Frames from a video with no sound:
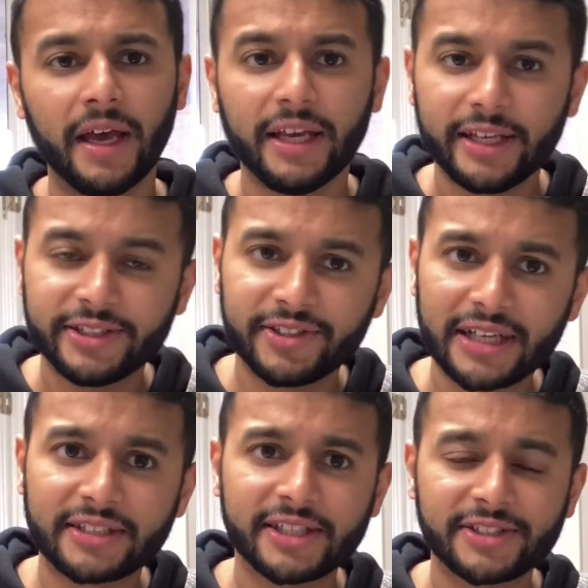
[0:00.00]
He
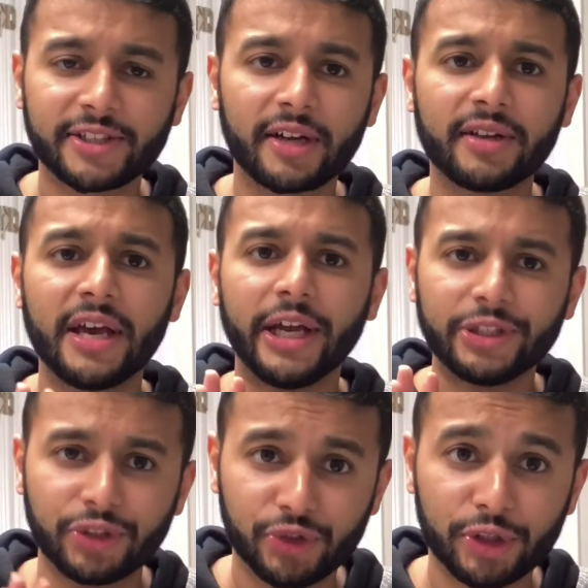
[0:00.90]
sent his son
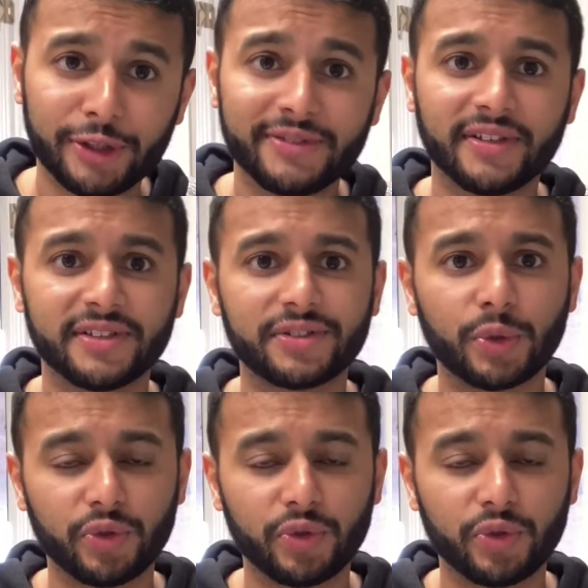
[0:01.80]
Jesus to